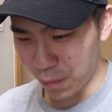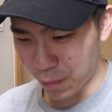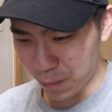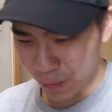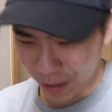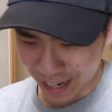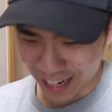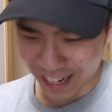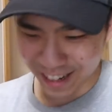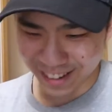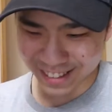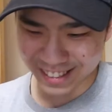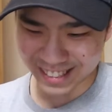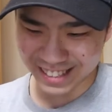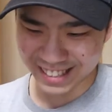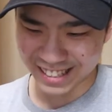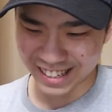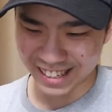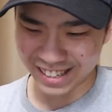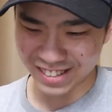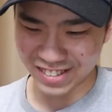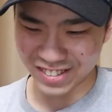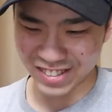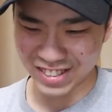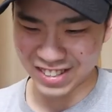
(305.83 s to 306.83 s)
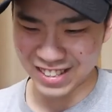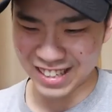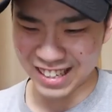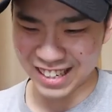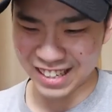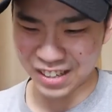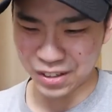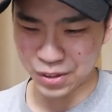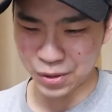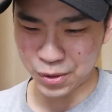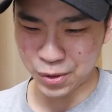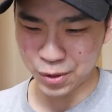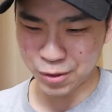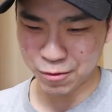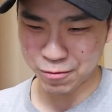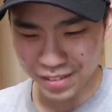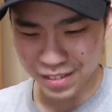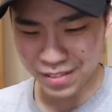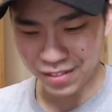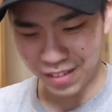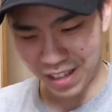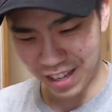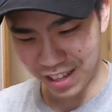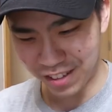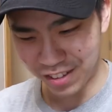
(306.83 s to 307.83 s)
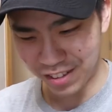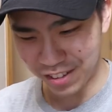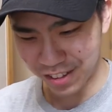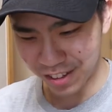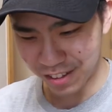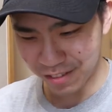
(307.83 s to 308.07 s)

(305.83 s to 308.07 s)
Wow, this guy looks kind of cool. You